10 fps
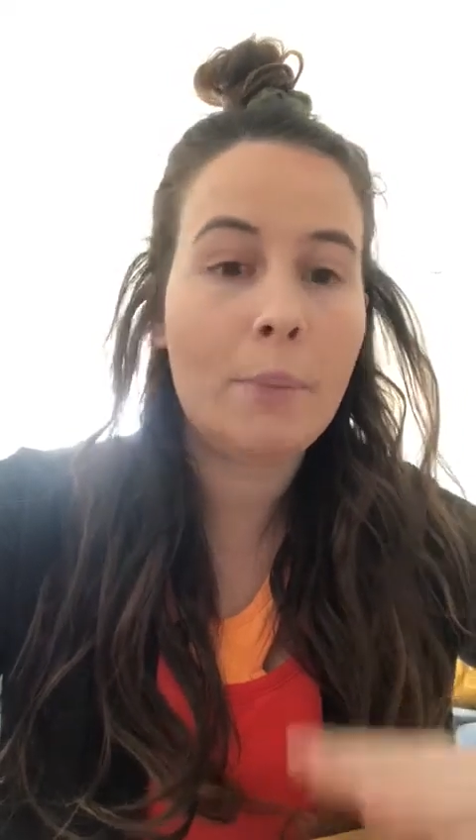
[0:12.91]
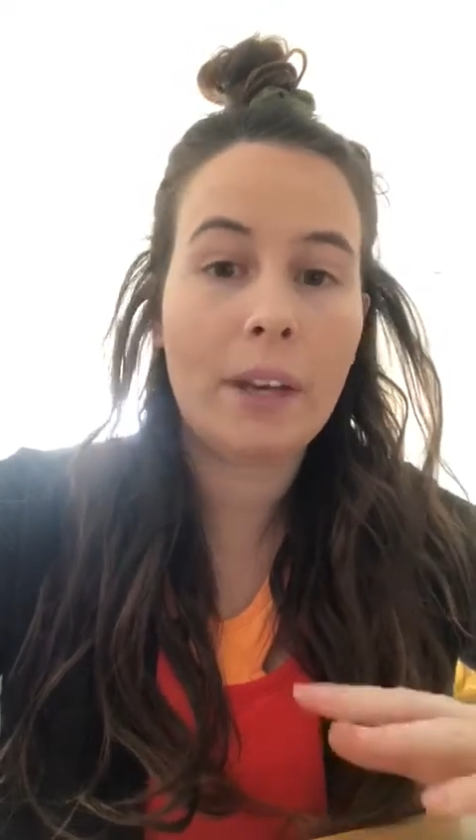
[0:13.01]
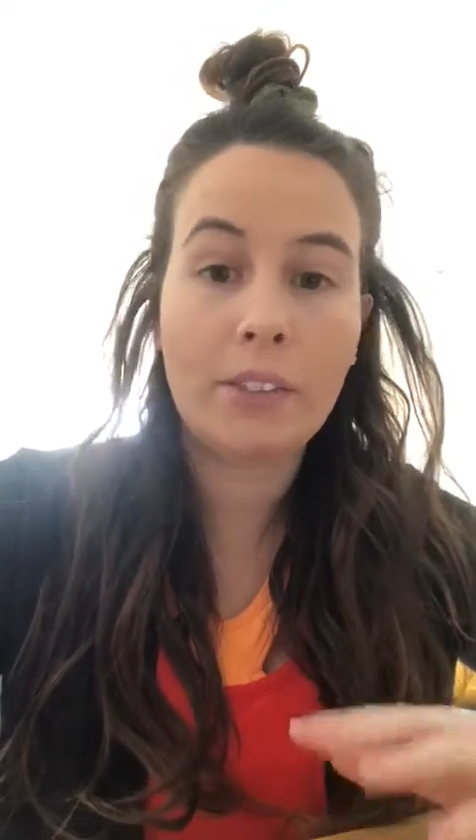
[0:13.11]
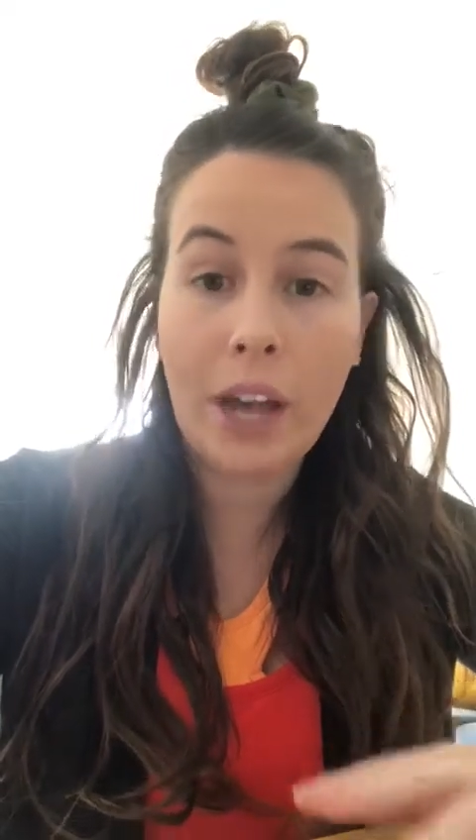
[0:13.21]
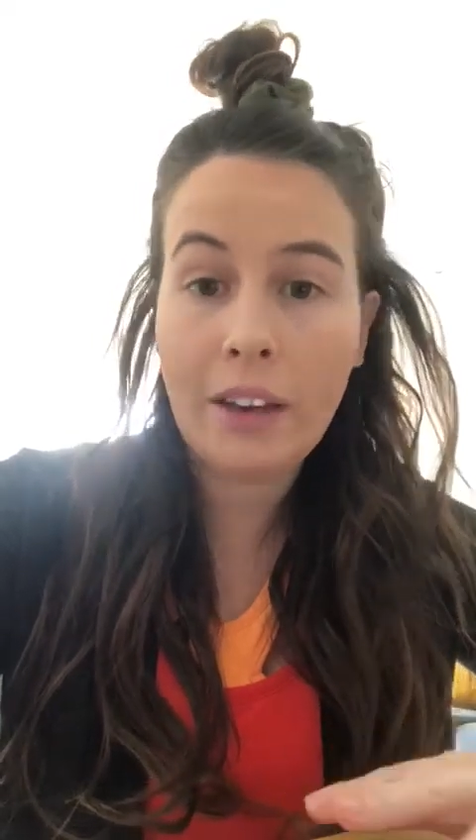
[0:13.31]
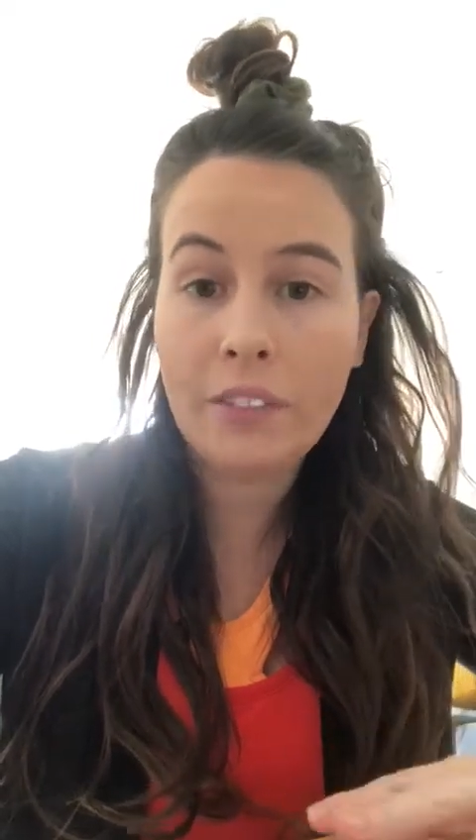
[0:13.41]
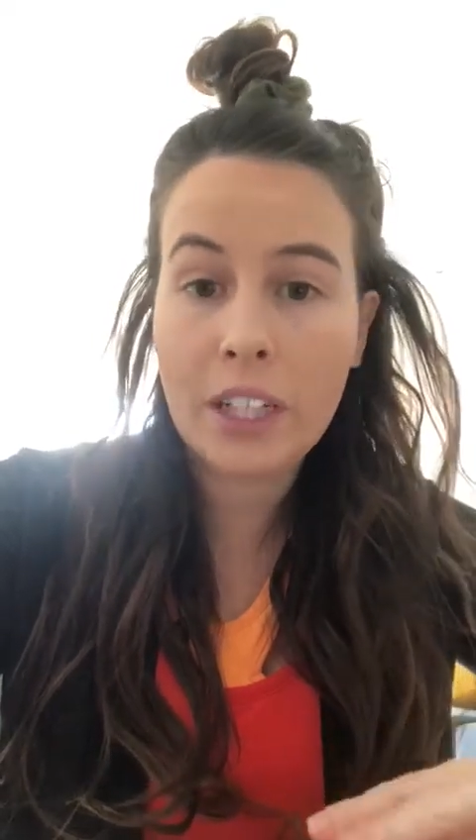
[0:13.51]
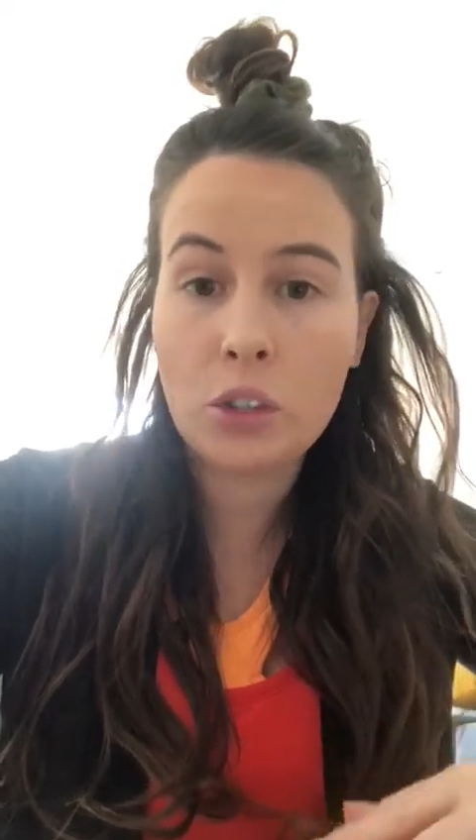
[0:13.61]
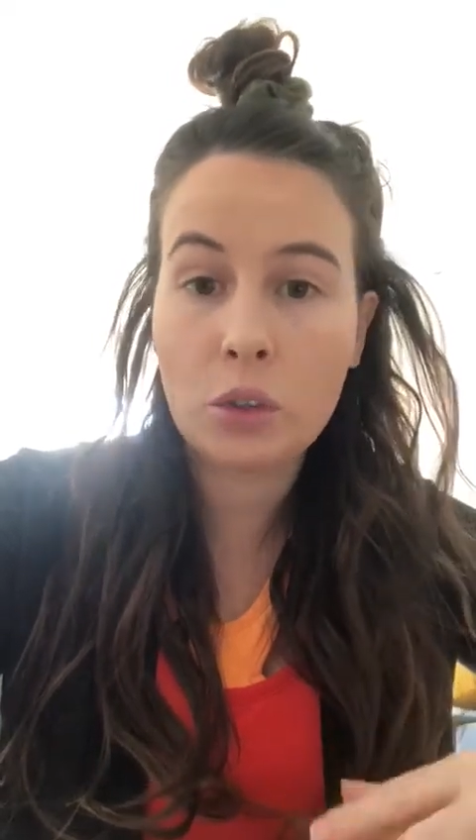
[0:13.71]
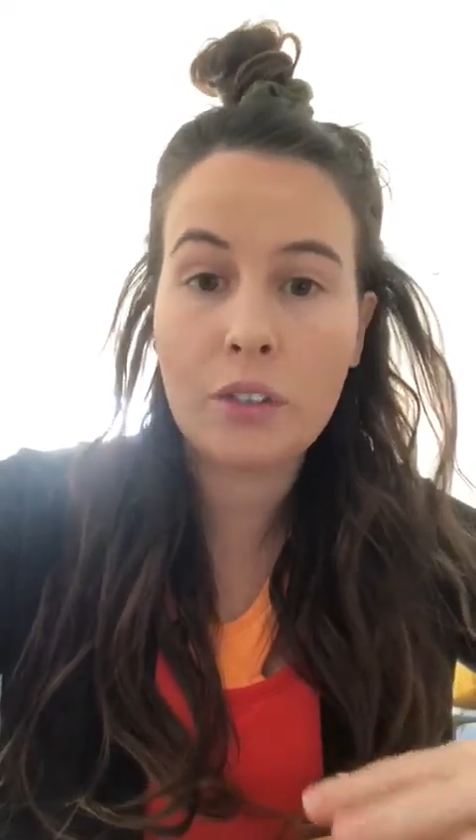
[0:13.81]
But if you have
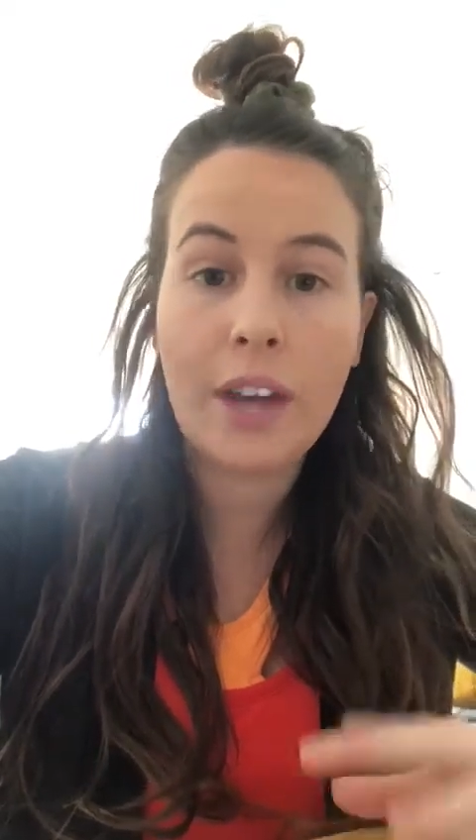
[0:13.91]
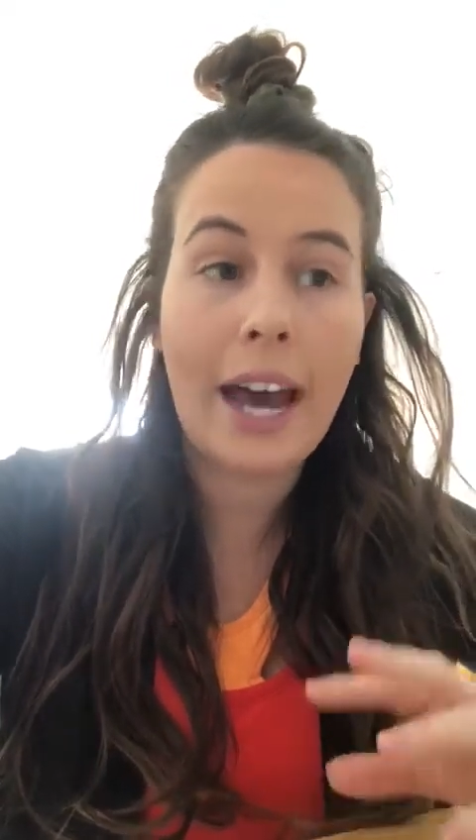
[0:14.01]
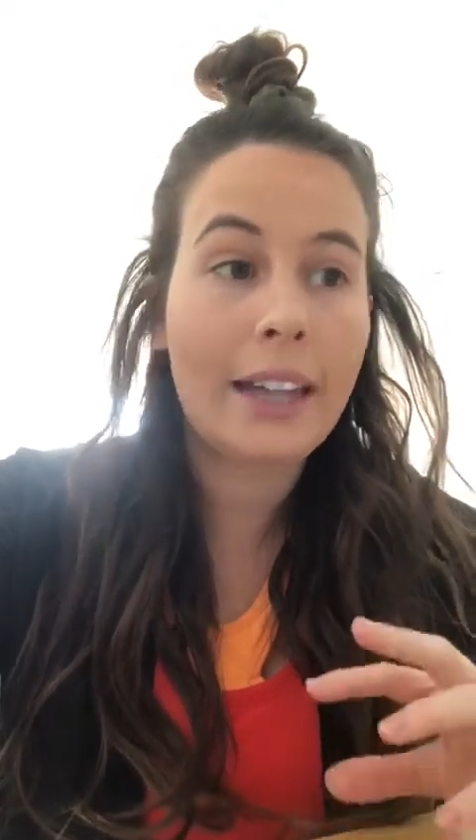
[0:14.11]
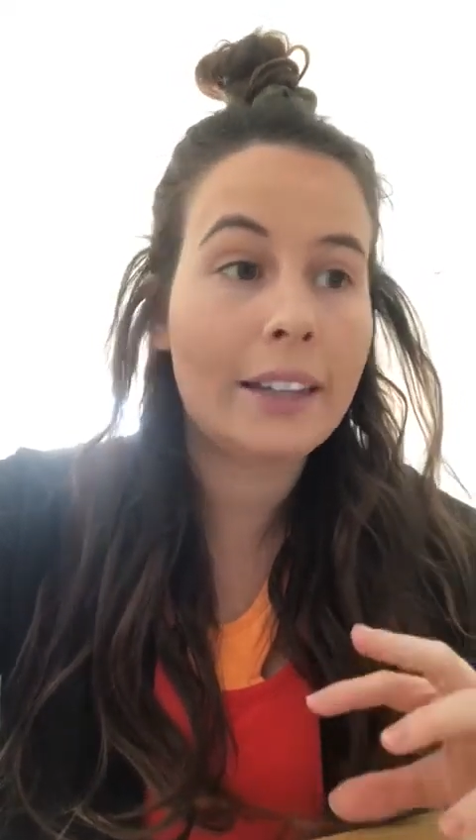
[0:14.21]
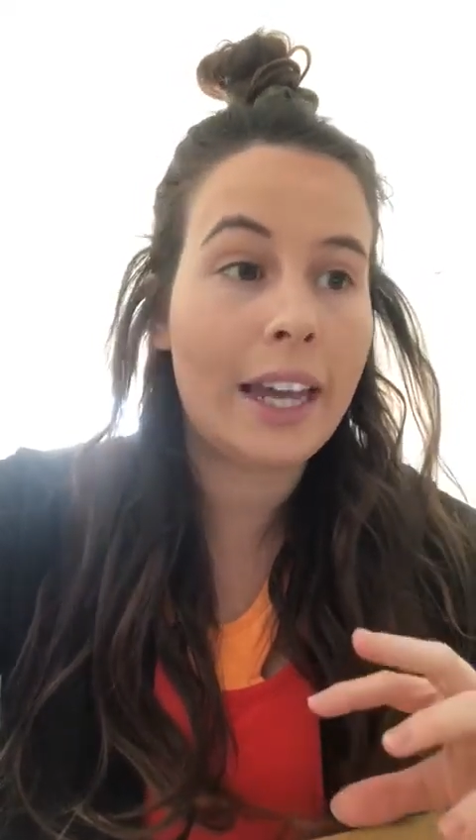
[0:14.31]
finished all of that,